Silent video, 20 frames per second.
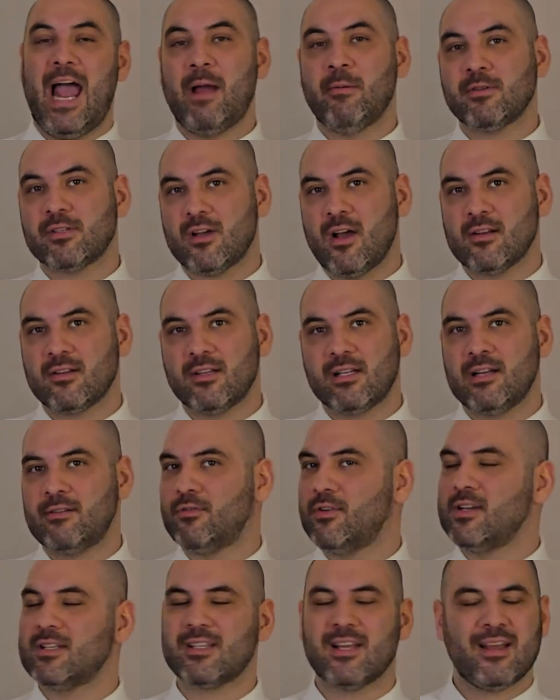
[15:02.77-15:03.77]
Amazon
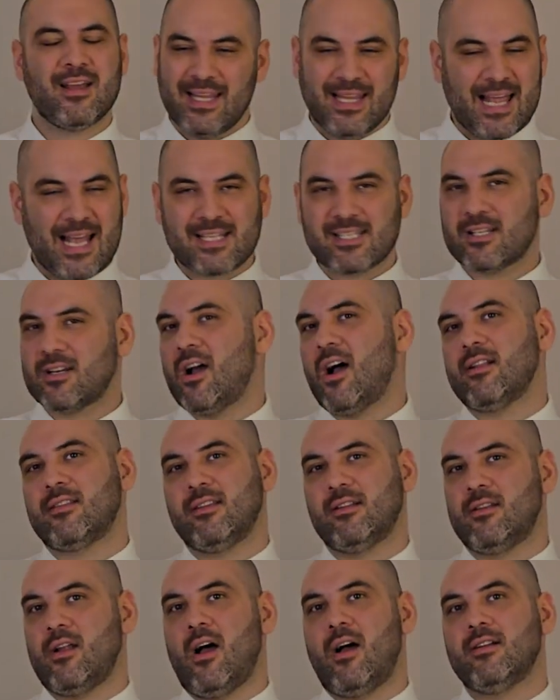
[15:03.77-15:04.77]
deliveries. Let's cut
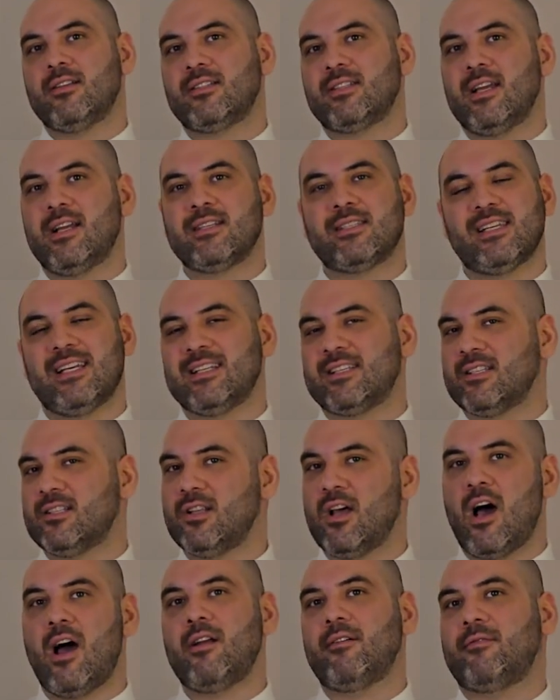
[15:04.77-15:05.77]
the nonsense. It's
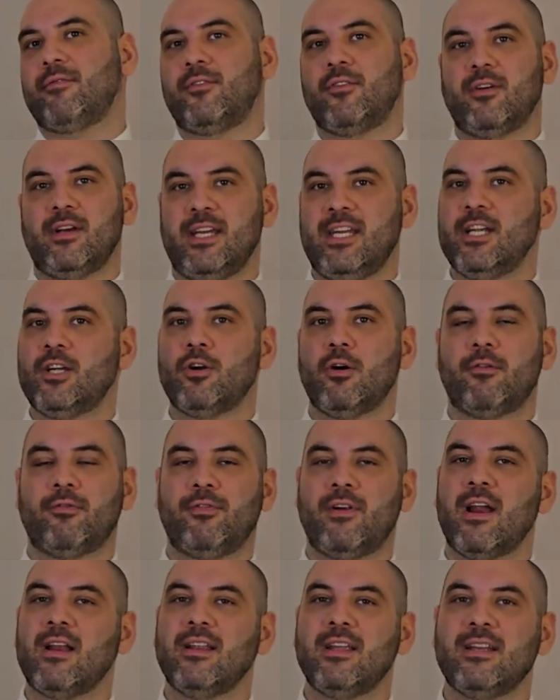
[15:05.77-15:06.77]
not for
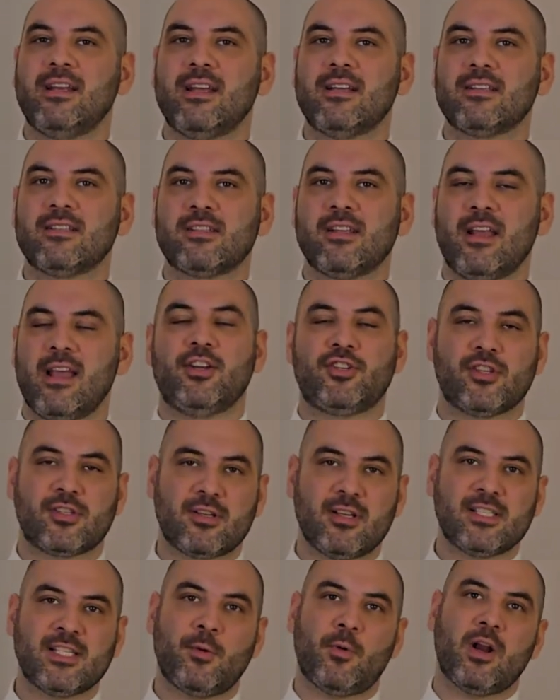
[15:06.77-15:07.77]
eco-friendliness. It's just
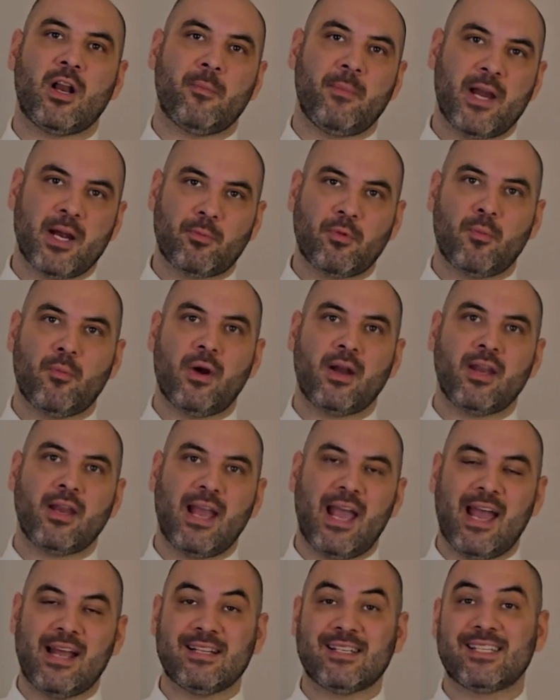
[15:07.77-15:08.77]
because they want to make more money
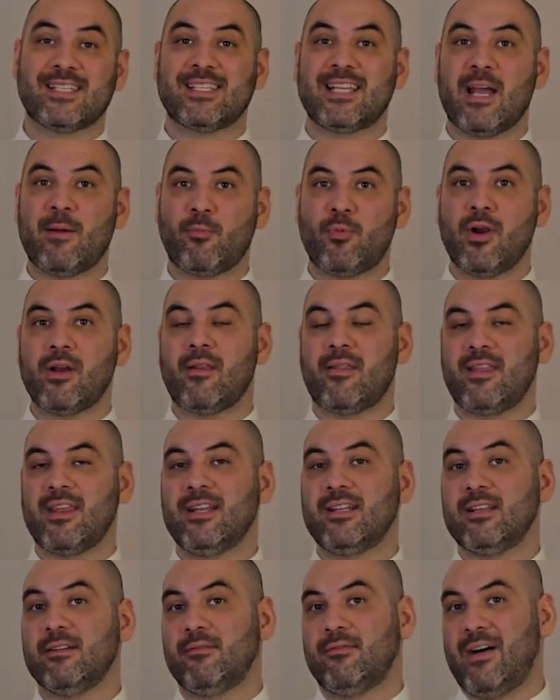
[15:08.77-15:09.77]
and separate the
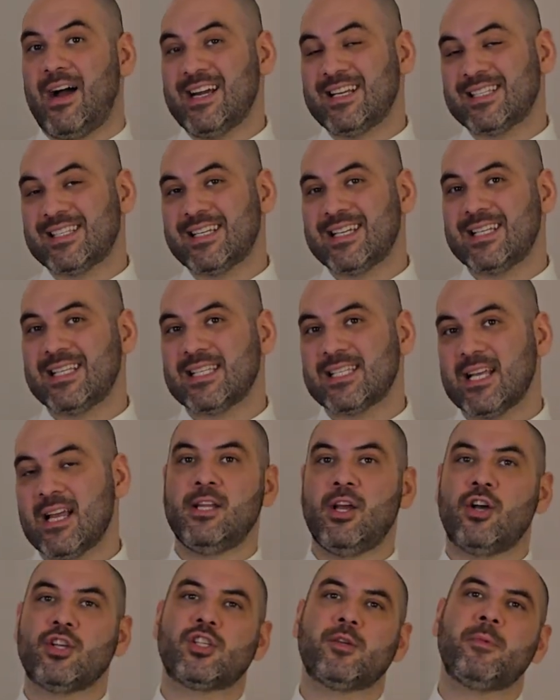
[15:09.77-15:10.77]
devices.
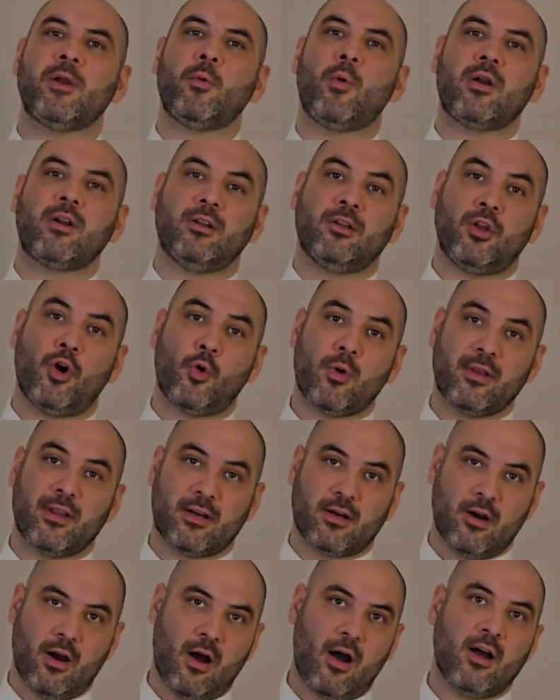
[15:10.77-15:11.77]
They also may want to lower the
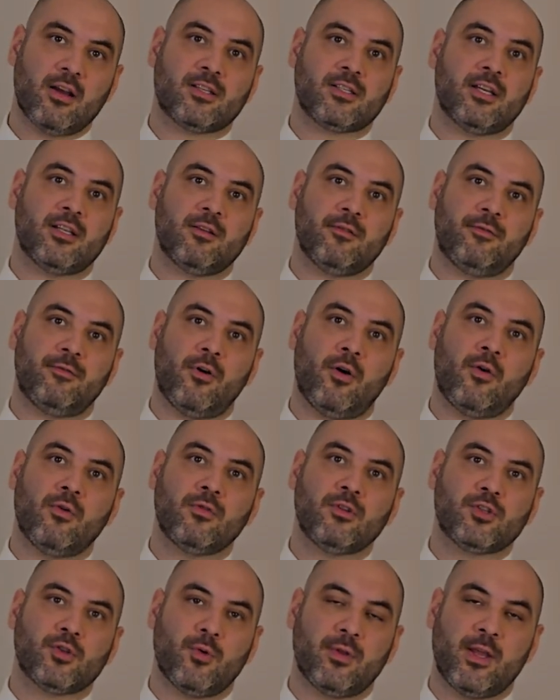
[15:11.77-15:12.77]
cost on the
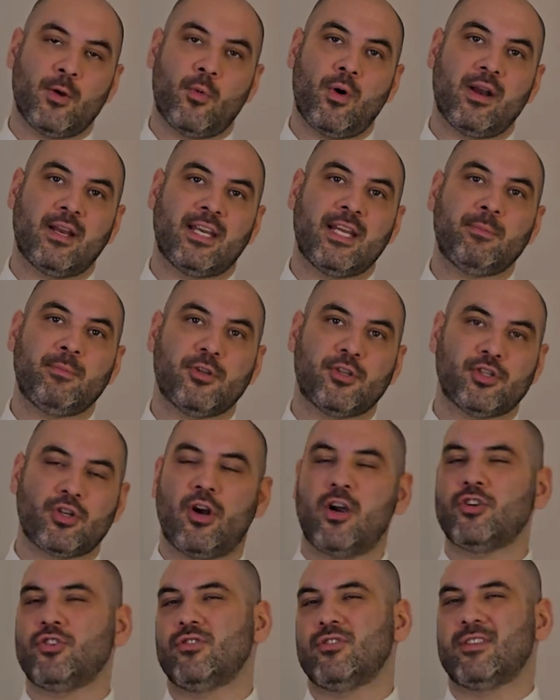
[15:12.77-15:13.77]
phone, so they want to keep the
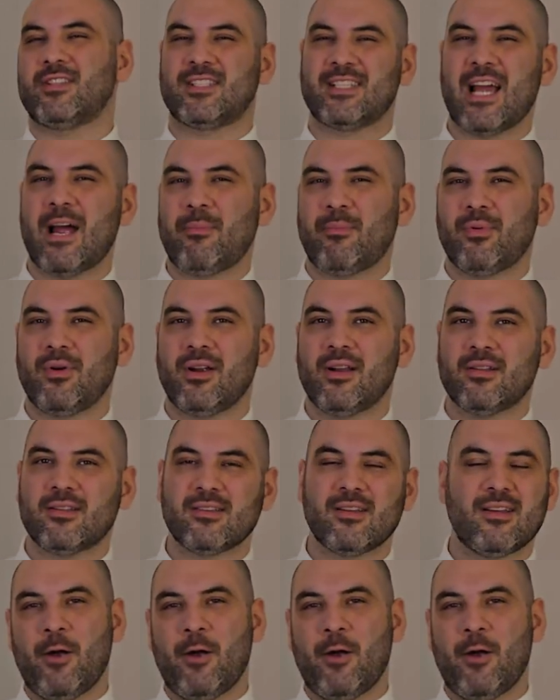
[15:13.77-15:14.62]
charger separate.